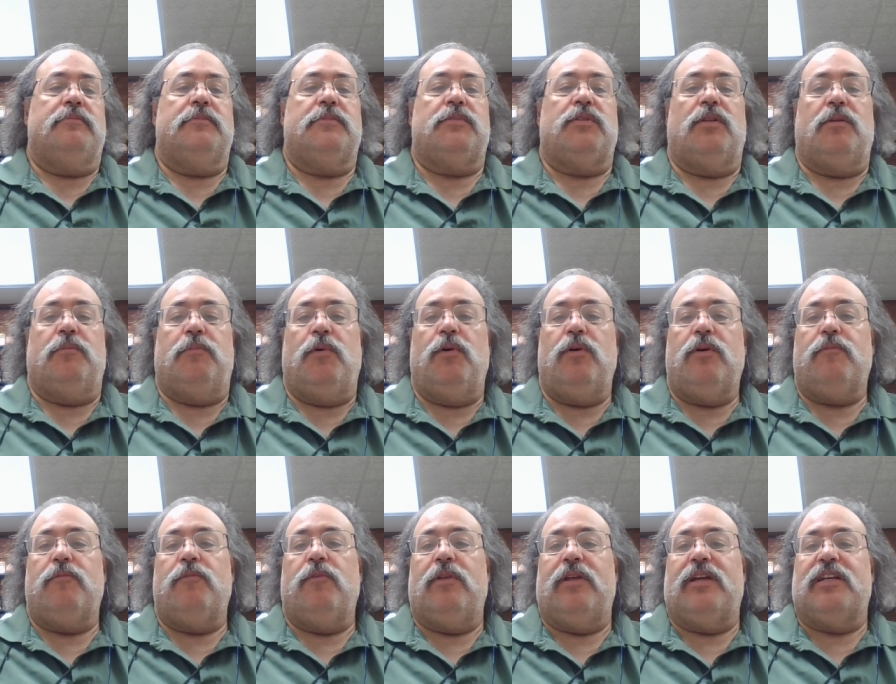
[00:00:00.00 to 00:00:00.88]
So the
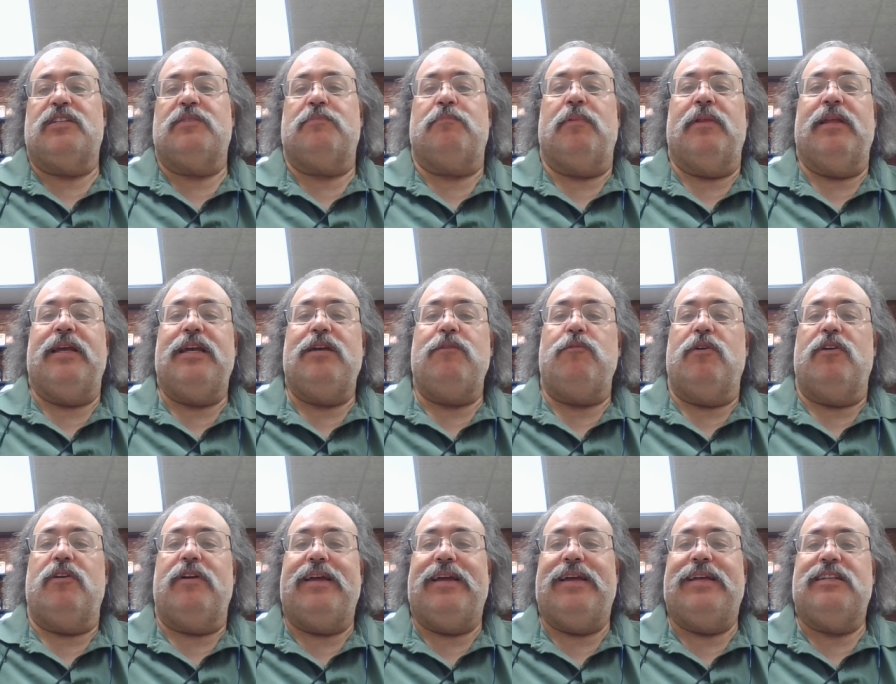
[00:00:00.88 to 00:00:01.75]
book will explain
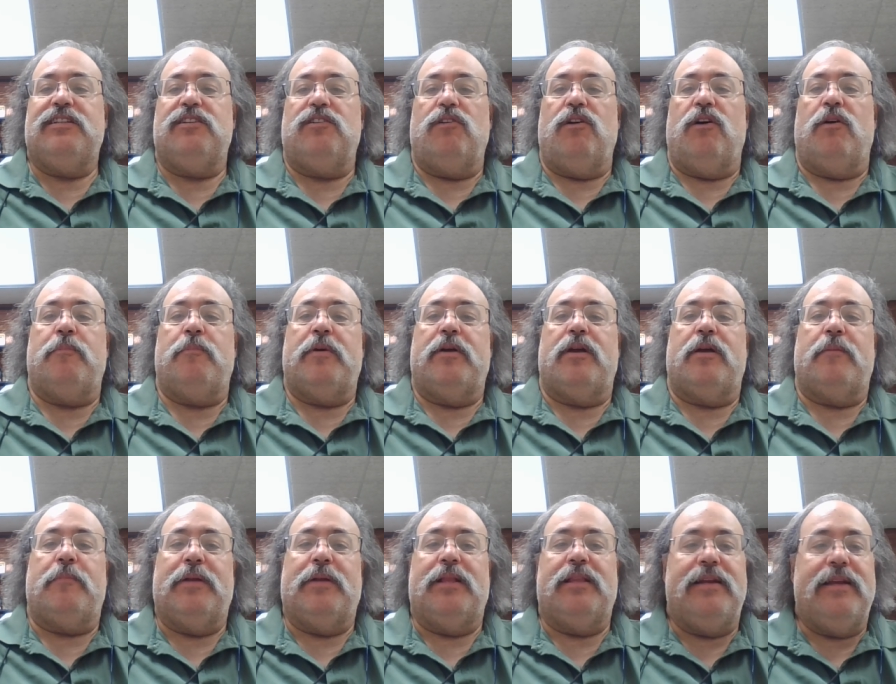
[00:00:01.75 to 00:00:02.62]
what
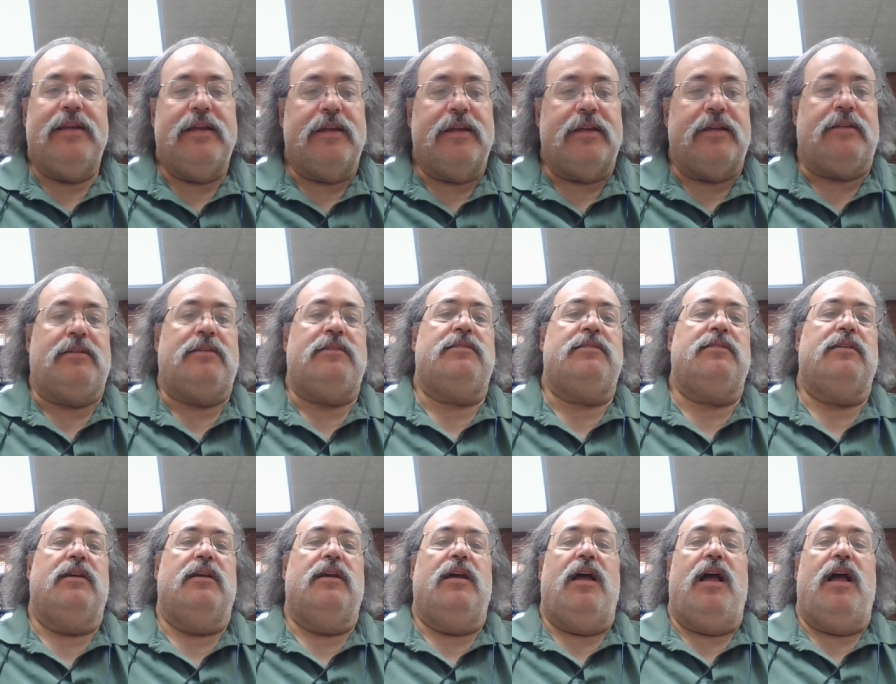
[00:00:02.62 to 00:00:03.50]
interoperability is,
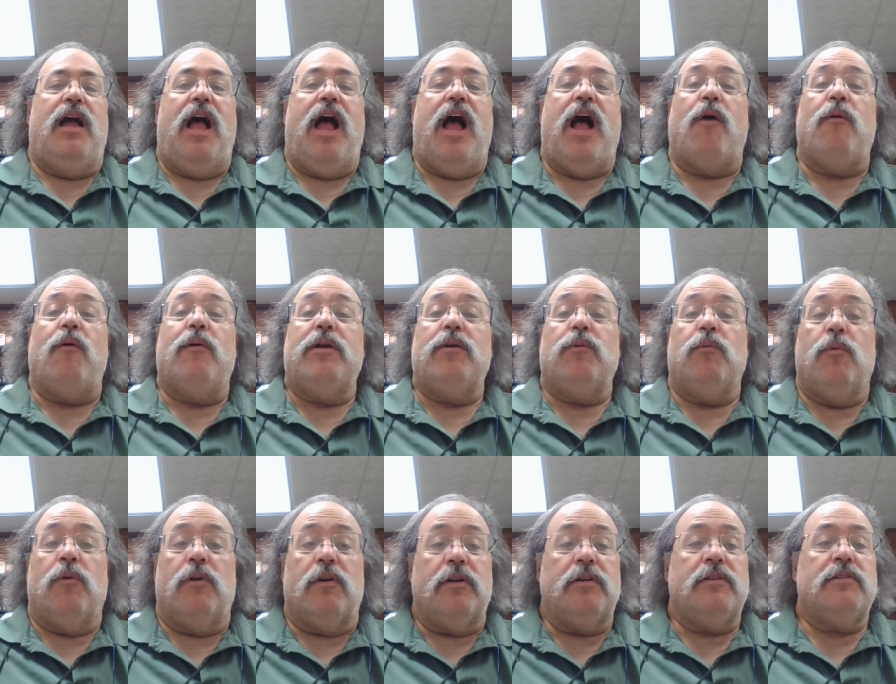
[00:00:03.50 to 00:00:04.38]
how it
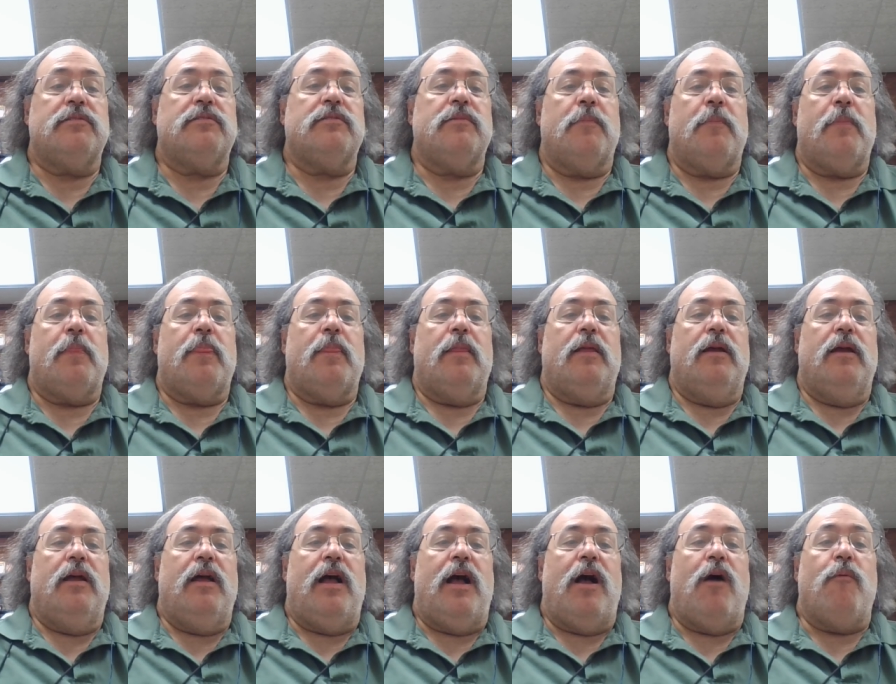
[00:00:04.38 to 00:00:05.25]
works,
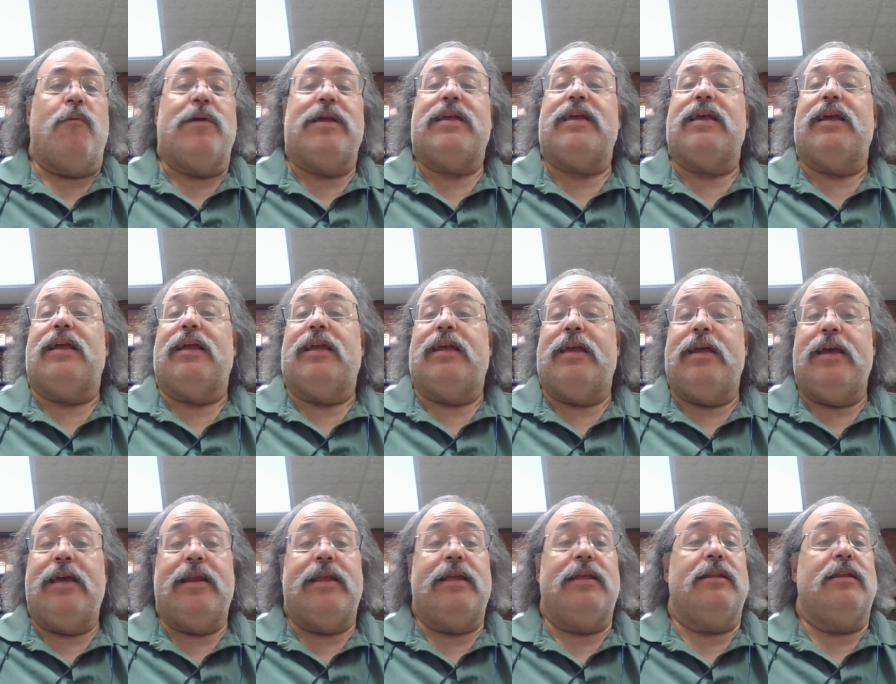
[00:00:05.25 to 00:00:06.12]
how we can
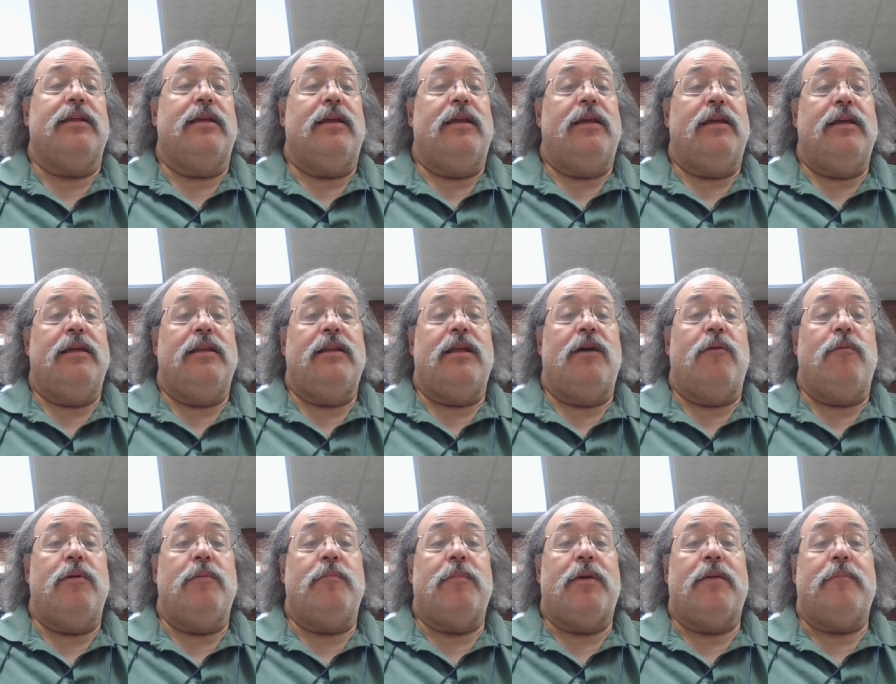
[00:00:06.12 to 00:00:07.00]
get it, and how
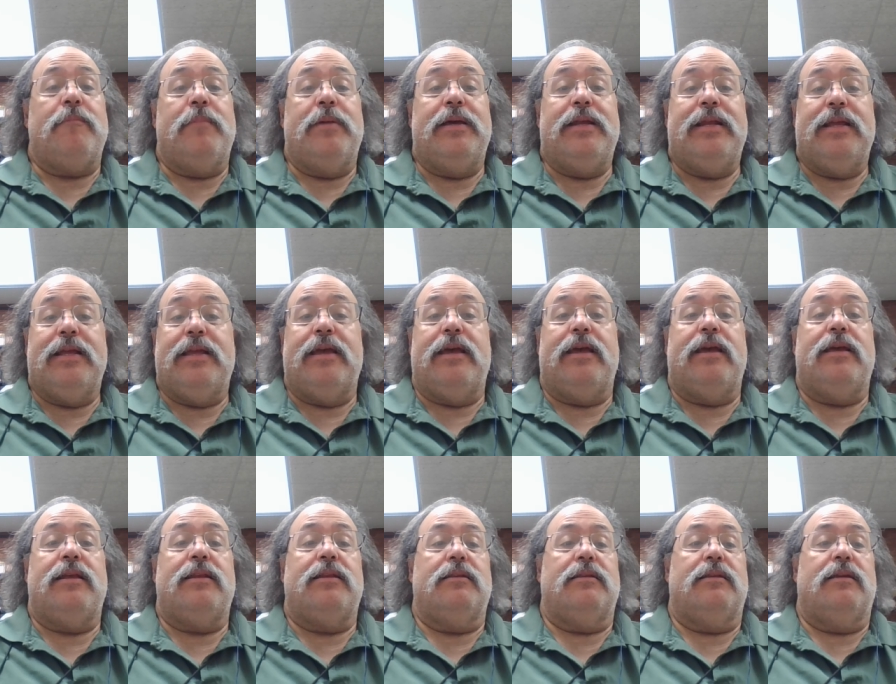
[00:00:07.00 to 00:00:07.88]
we might
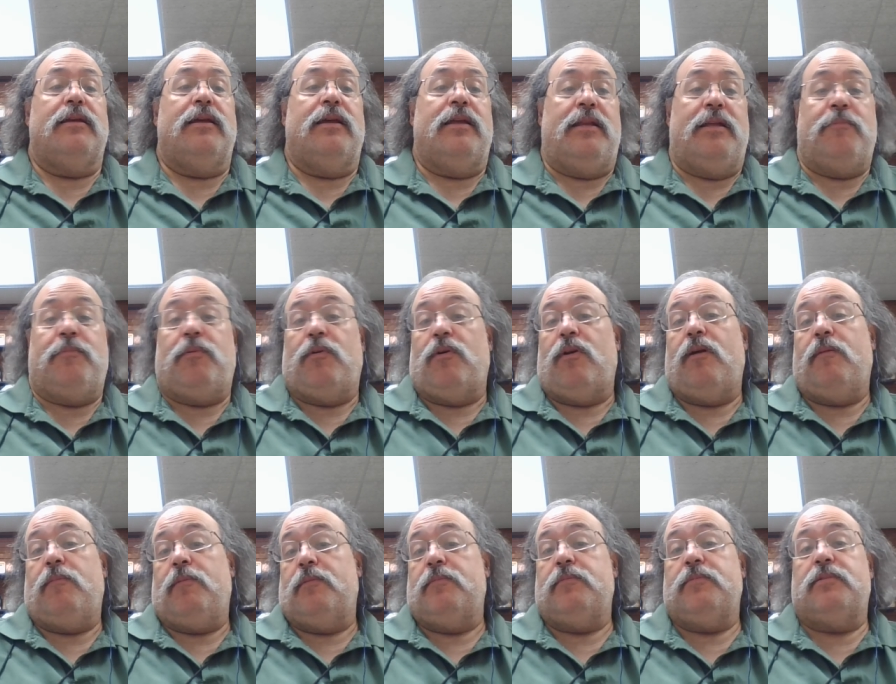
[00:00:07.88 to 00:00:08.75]
mitigate any
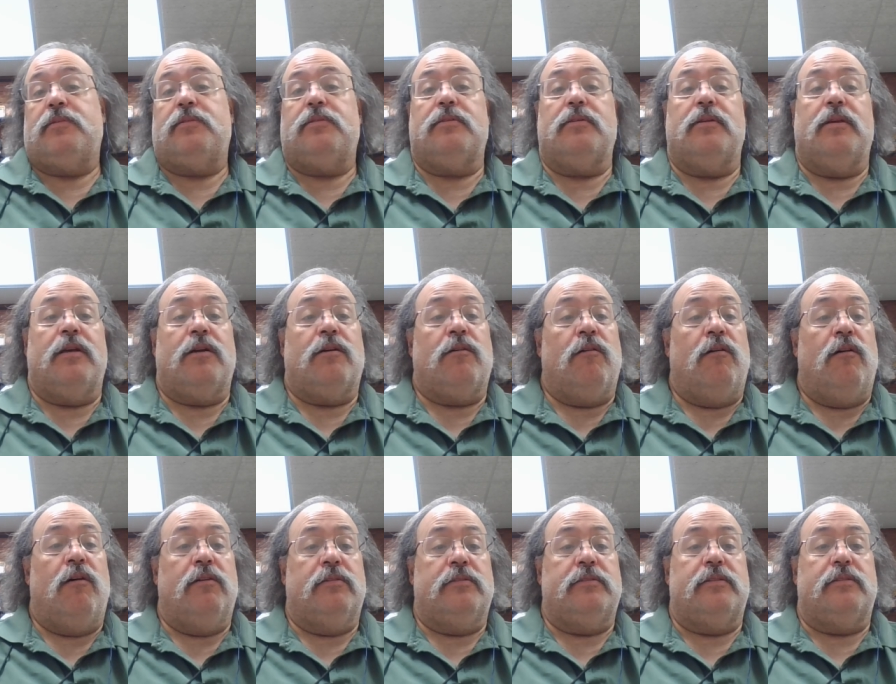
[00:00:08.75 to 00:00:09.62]
problems it
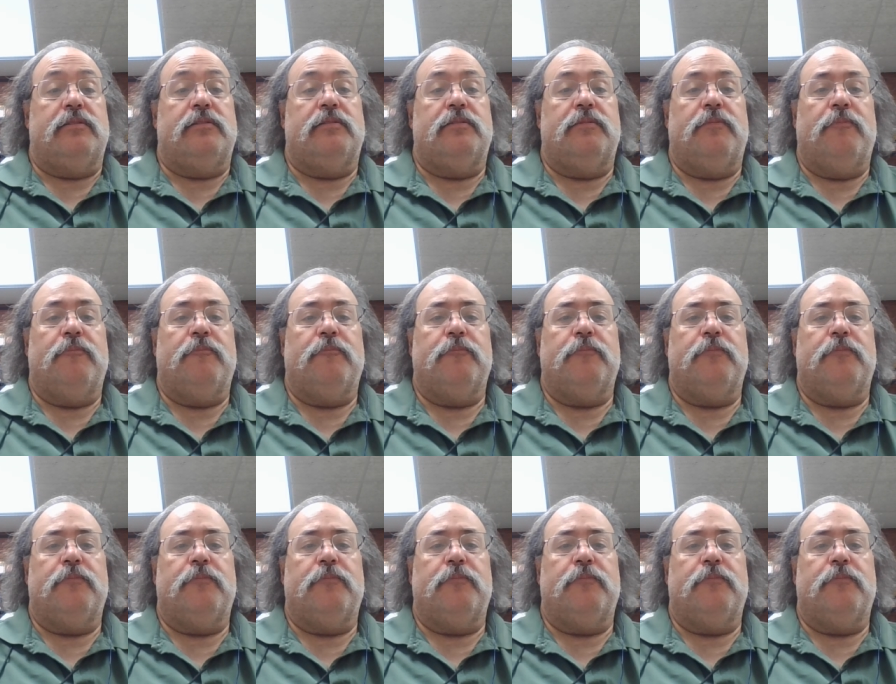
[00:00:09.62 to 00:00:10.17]
causes.